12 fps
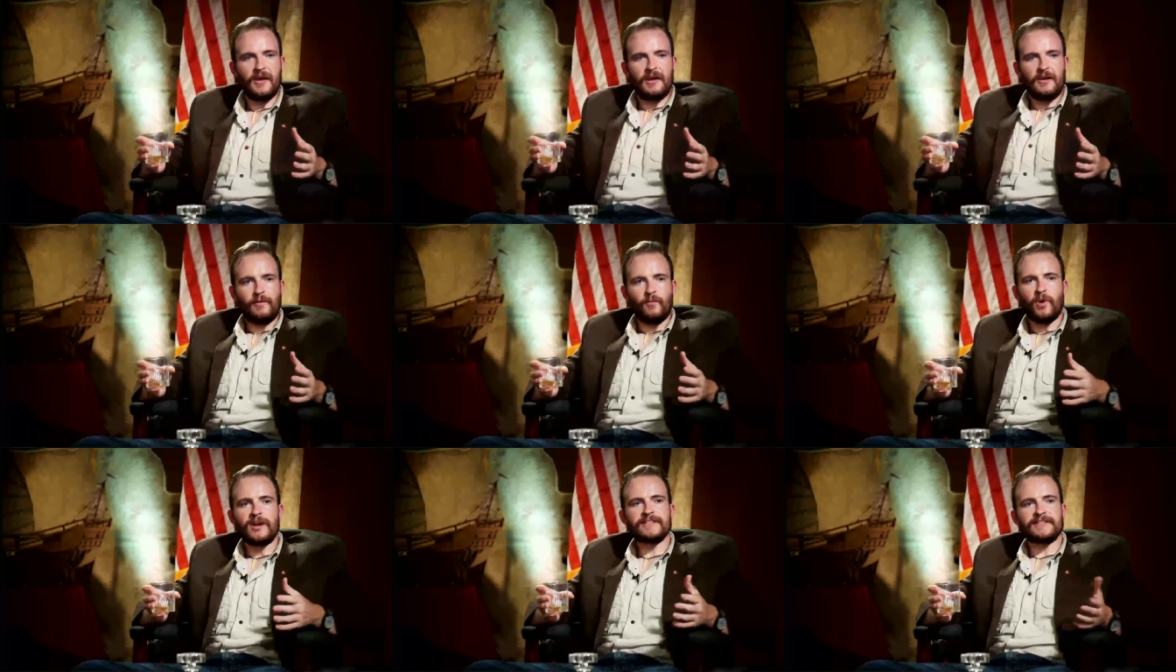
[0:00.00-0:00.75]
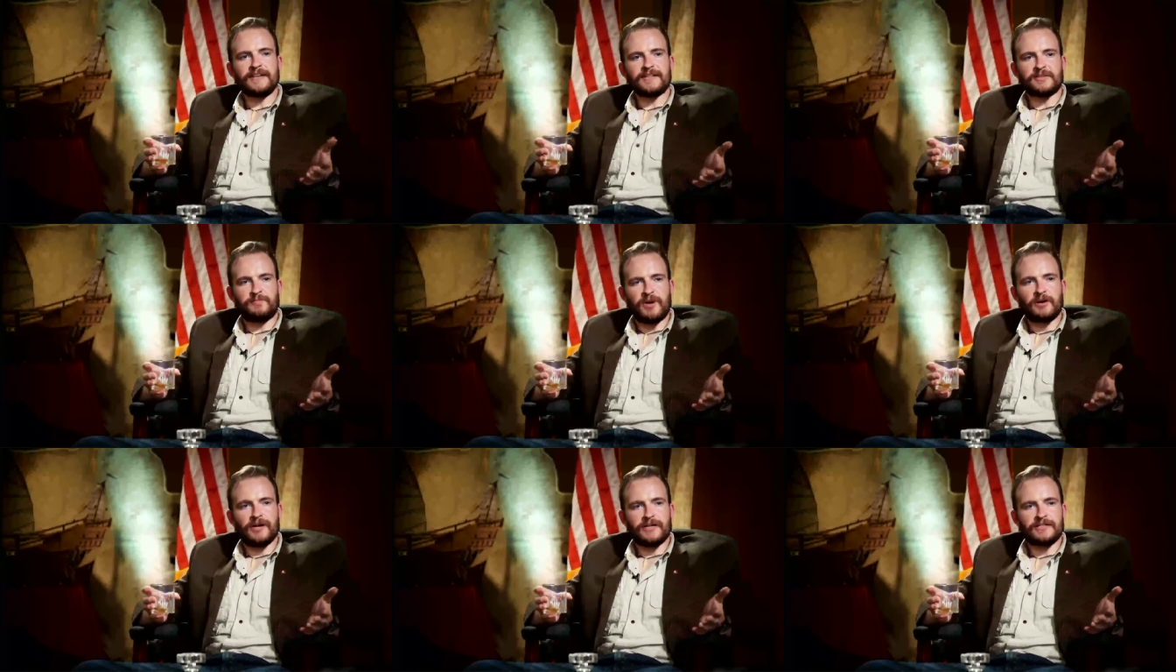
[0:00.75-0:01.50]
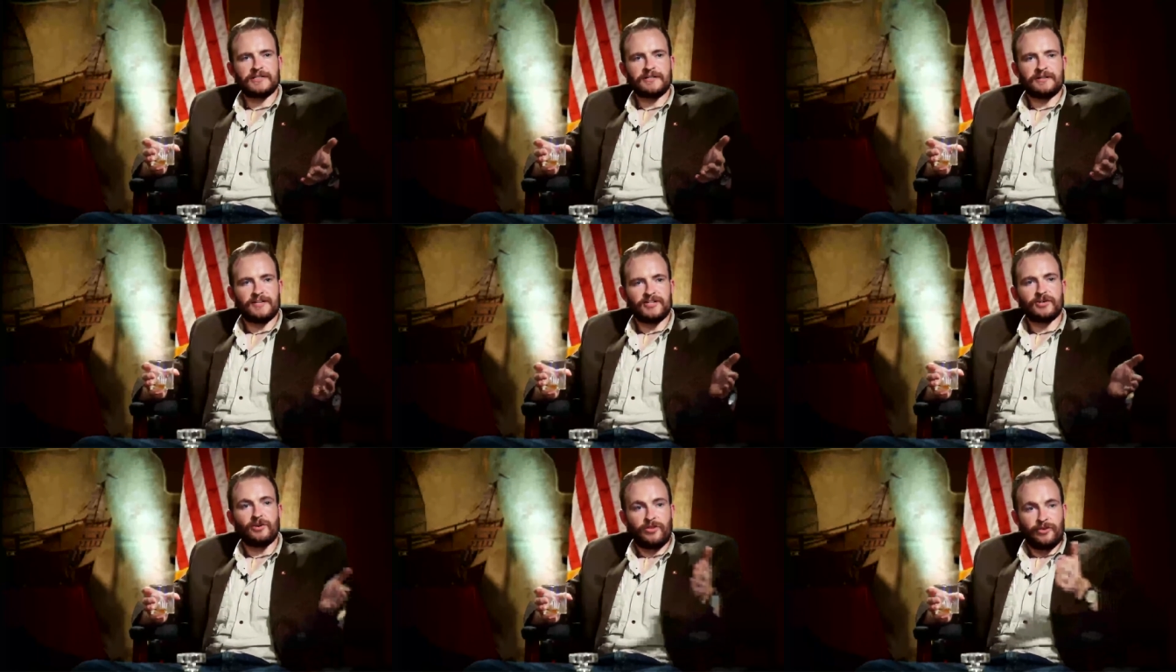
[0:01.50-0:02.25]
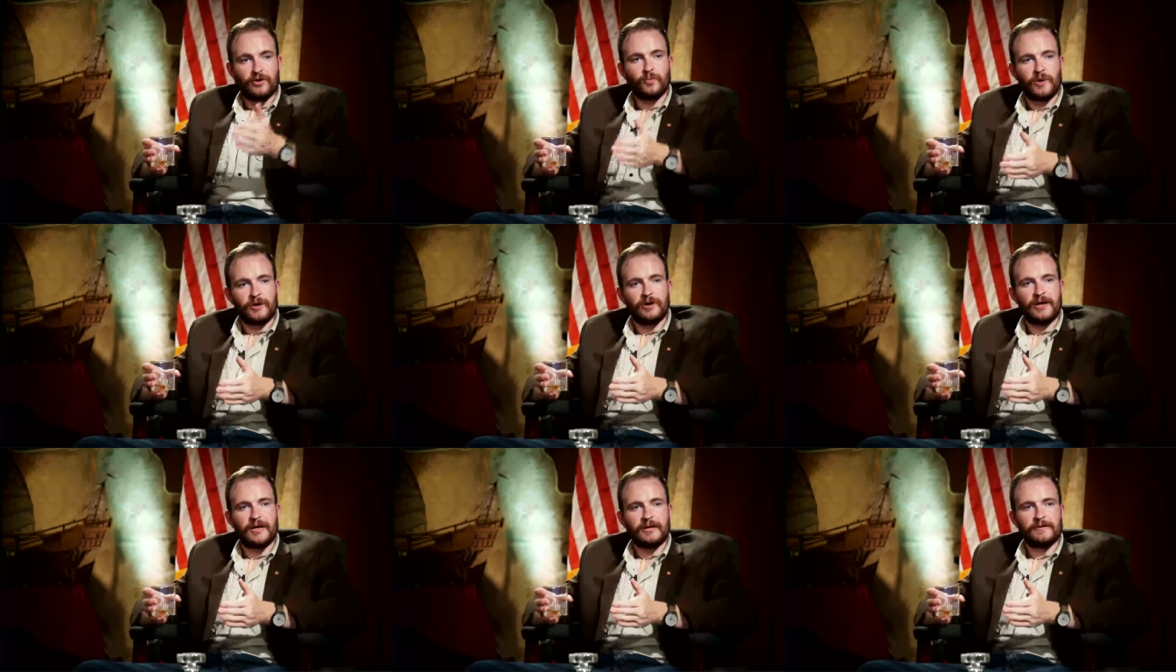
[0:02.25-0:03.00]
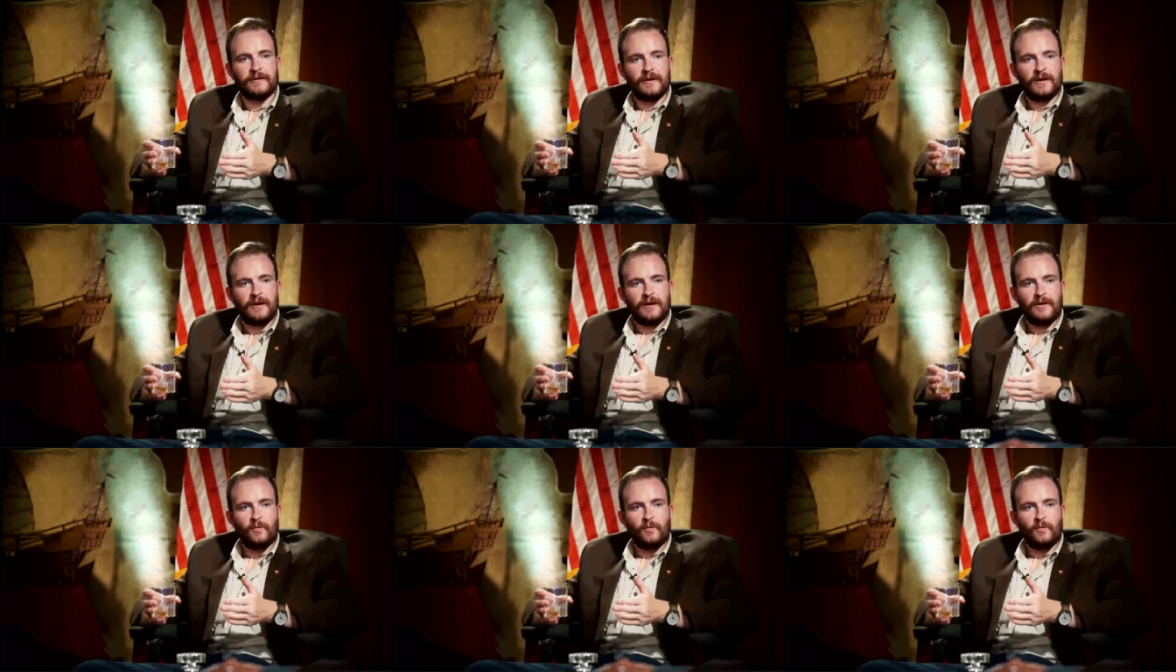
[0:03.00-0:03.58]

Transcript: What is the experience this your third winter in? Yeah.